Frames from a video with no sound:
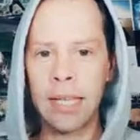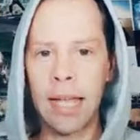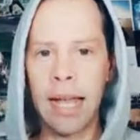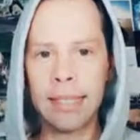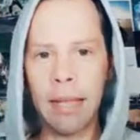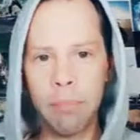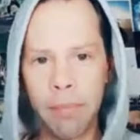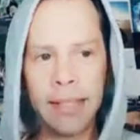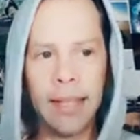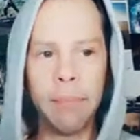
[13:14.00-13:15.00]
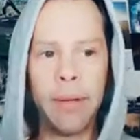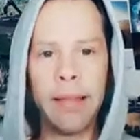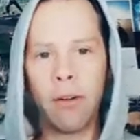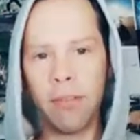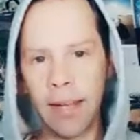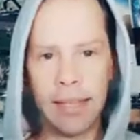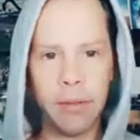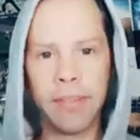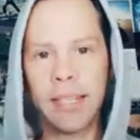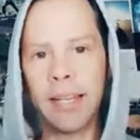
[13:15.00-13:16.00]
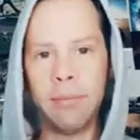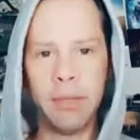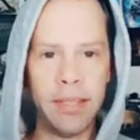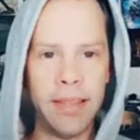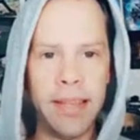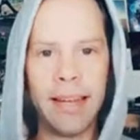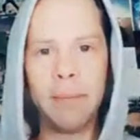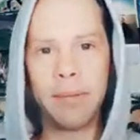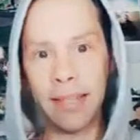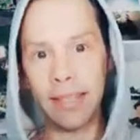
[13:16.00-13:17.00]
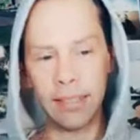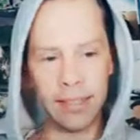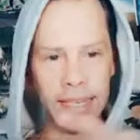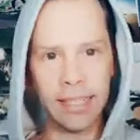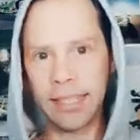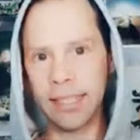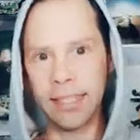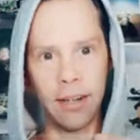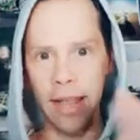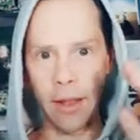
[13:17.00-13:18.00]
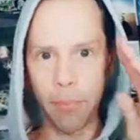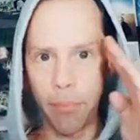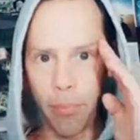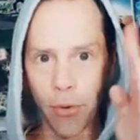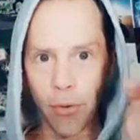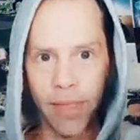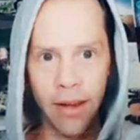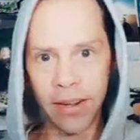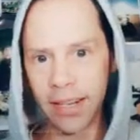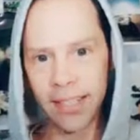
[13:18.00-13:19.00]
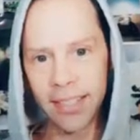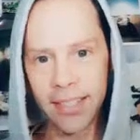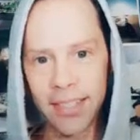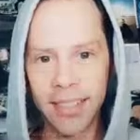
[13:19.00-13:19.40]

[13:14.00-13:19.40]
I sum things up and I refine them over time, and then they end up saying these little sentences that are like, boom, there it is.